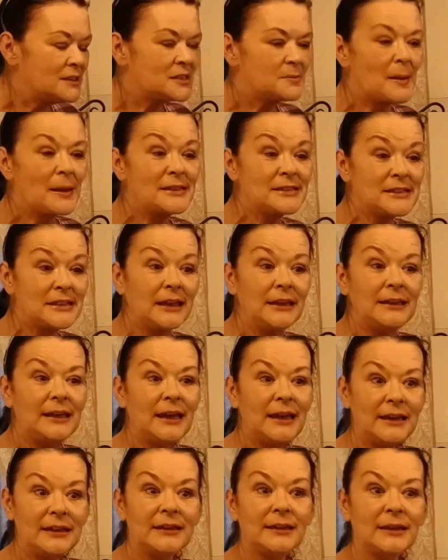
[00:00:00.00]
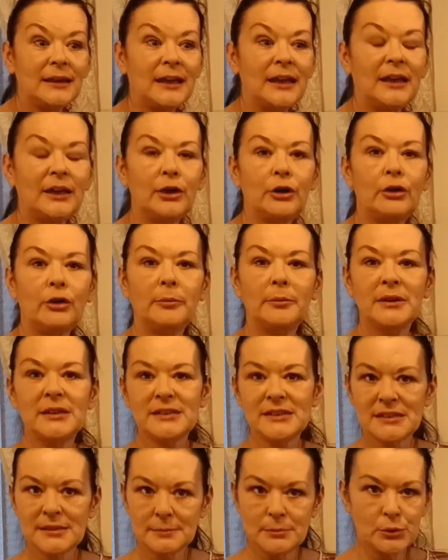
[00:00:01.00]
spending little
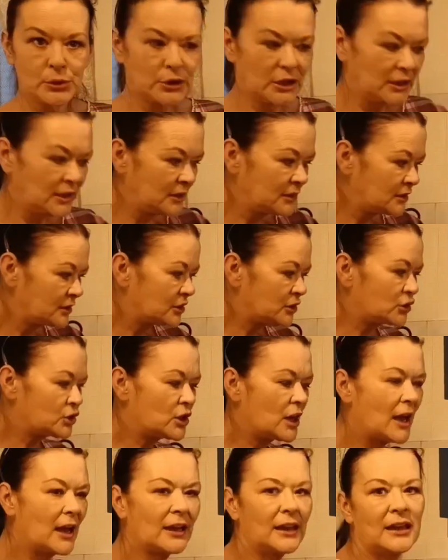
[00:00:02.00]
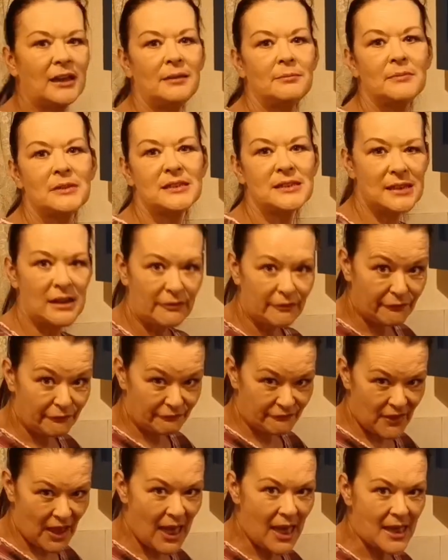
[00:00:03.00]
increments of money to try and keep myself
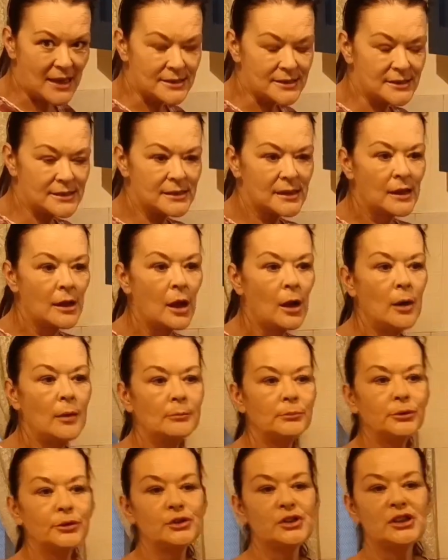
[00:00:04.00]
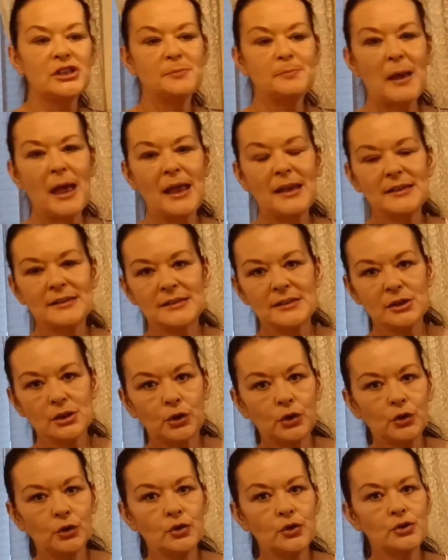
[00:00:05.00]
fed, but to spend
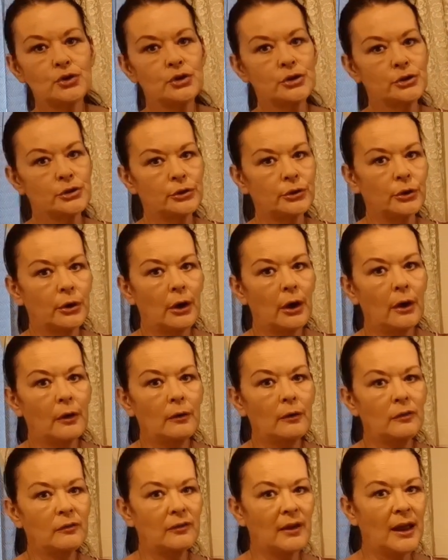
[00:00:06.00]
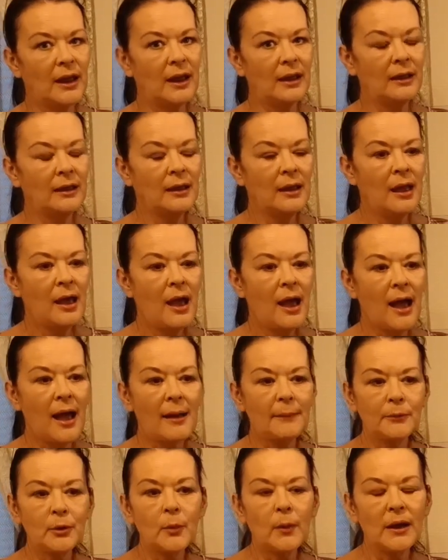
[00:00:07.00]
100 or over,
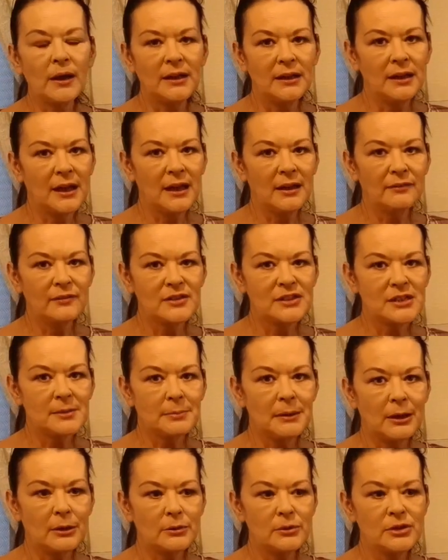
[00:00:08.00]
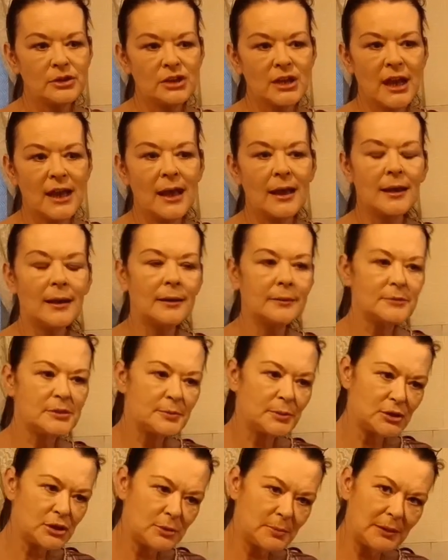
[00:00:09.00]
I'm quite nervous about. Yeah, I'm
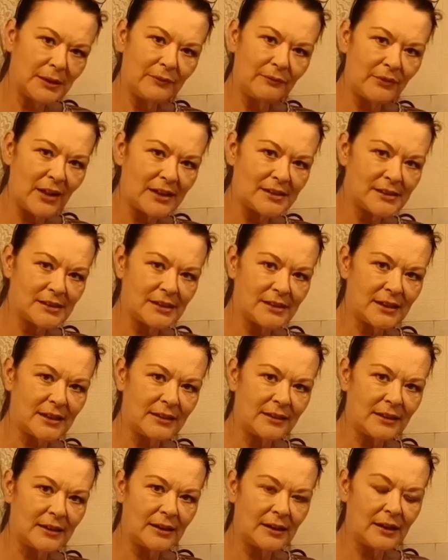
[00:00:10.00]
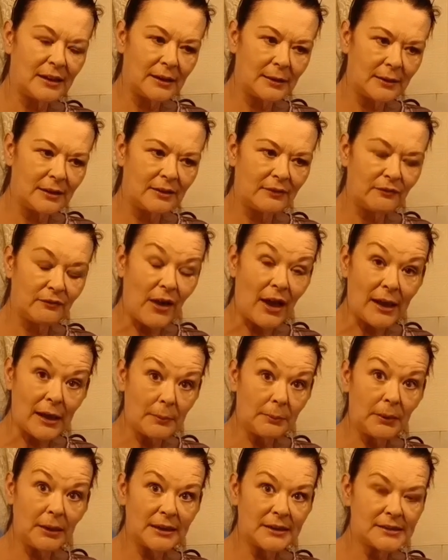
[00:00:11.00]
supposed to be investing in a
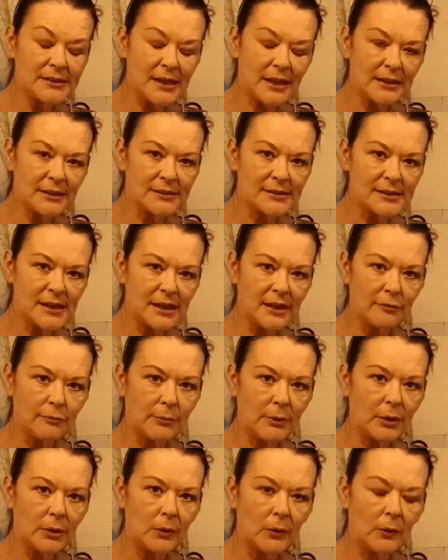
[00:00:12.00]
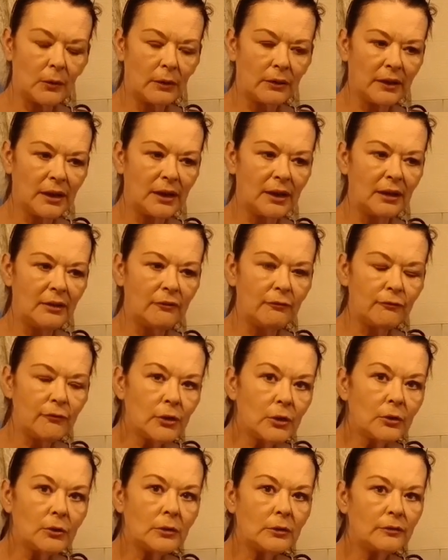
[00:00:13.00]
fireplace that will save me all the
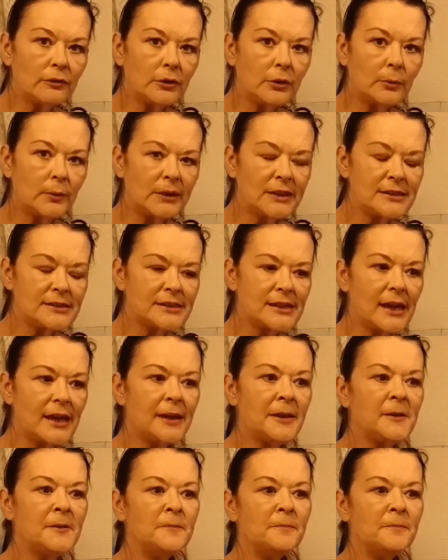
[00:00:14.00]
fuel for the winter.